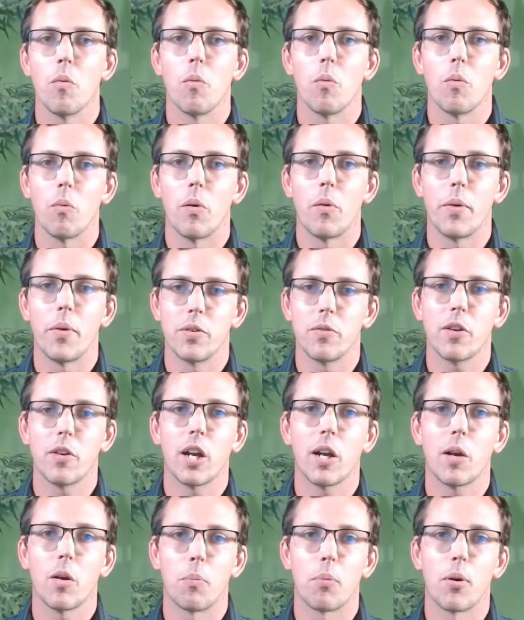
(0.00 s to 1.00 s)
When we
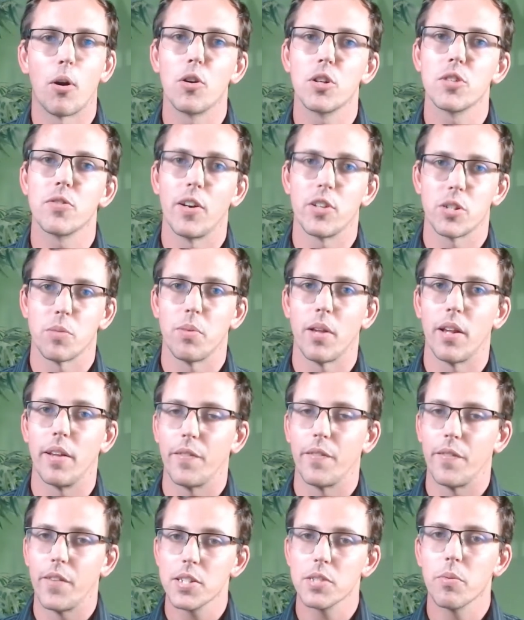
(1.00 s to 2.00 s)
approach financial planning
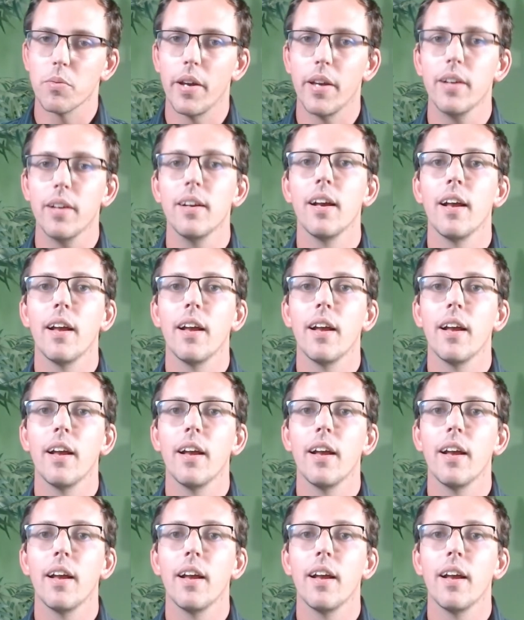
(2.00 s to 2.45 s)
this way,